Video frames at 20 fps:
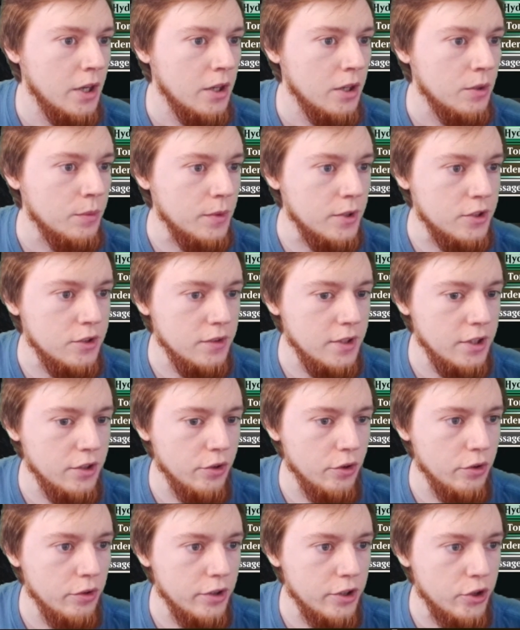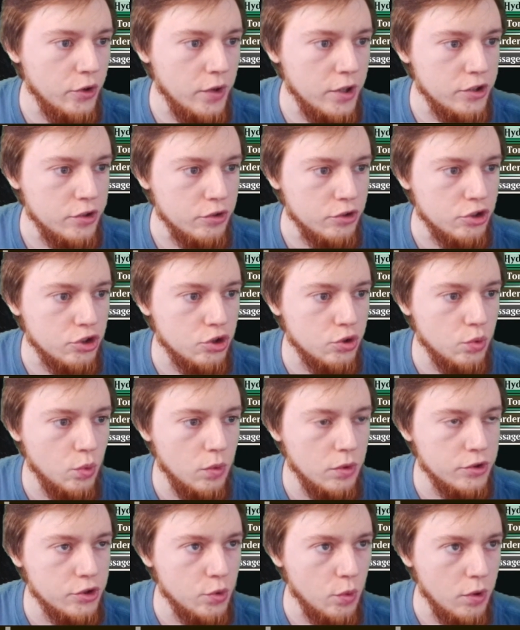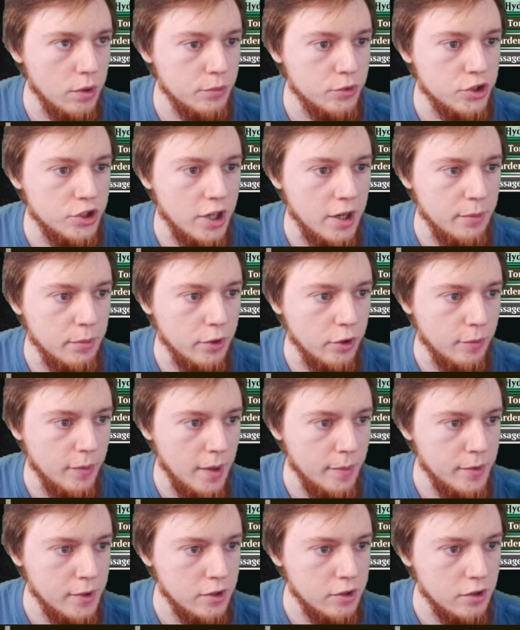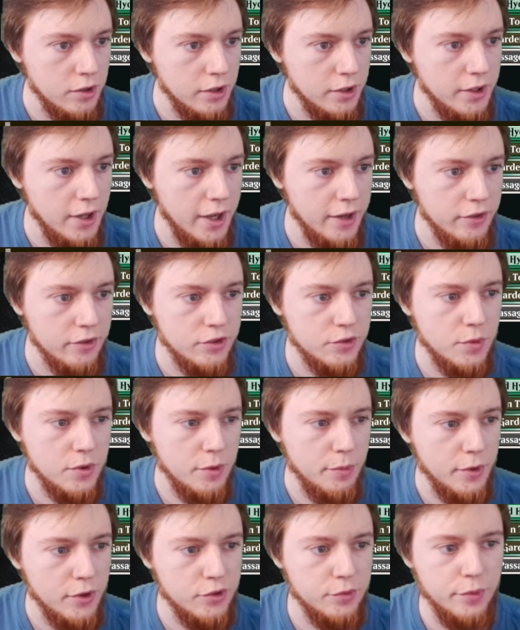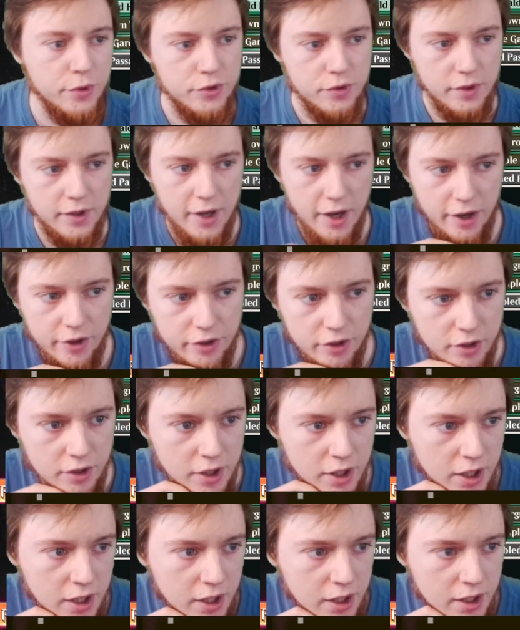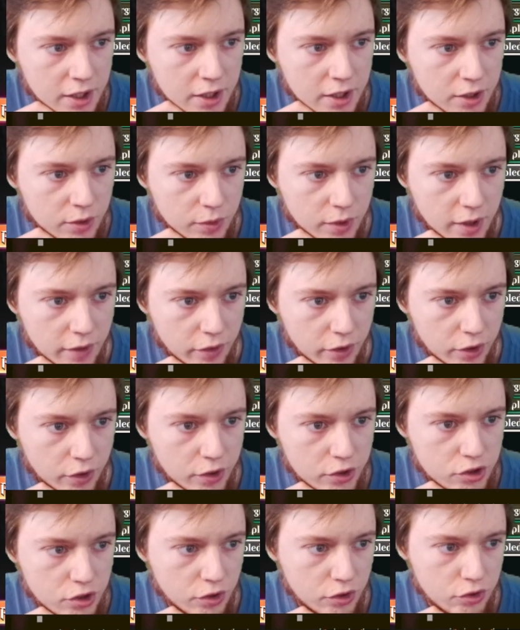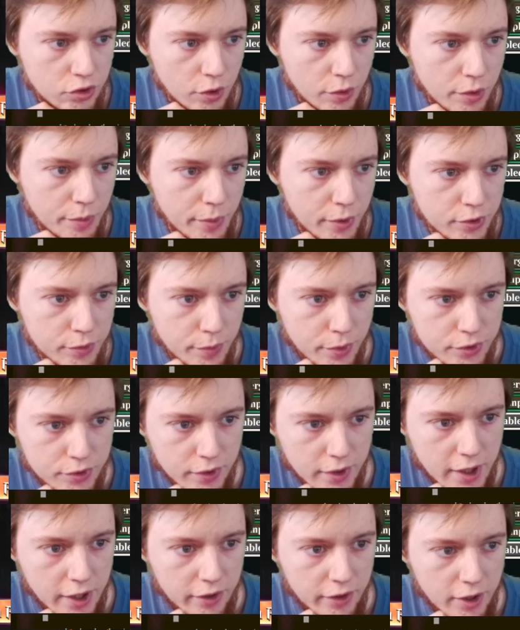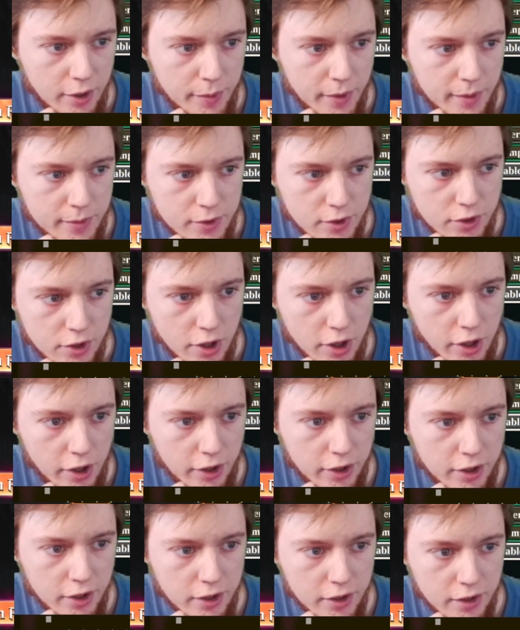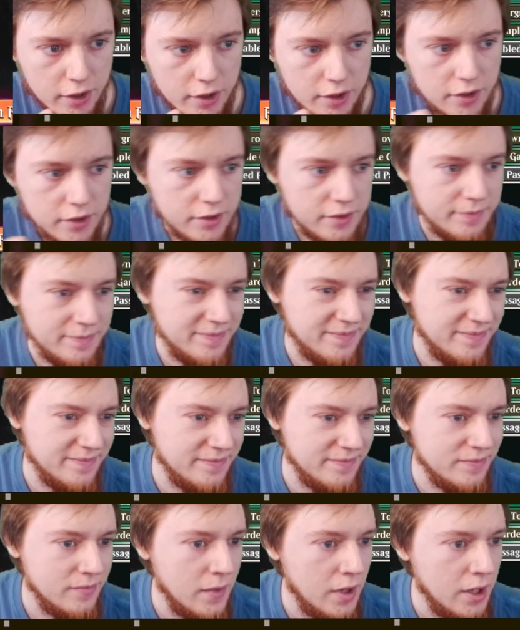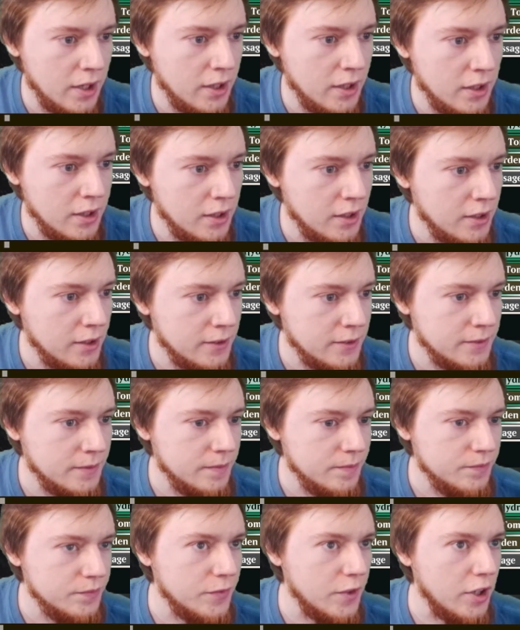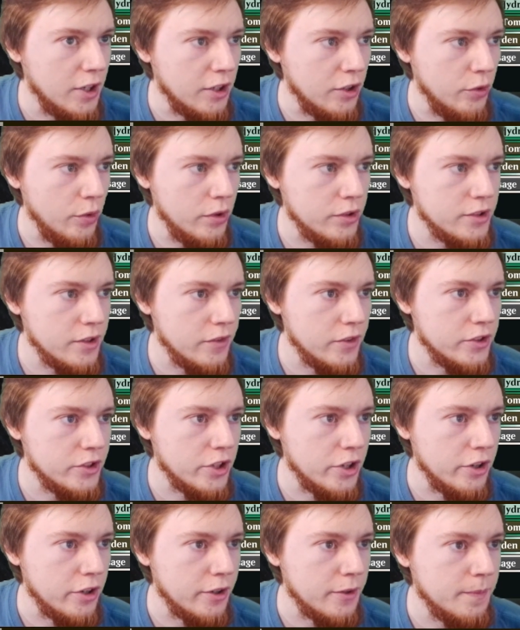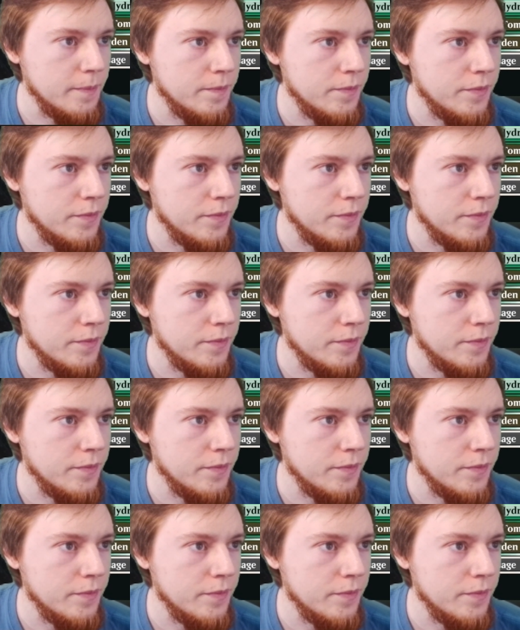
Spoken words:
We do need early creatures. Swarm Shambler might be good. Enters with a +1/+1 counter. Whenever a creature you control with a +1/+1 counter on it becomes the target. And it grows every turn.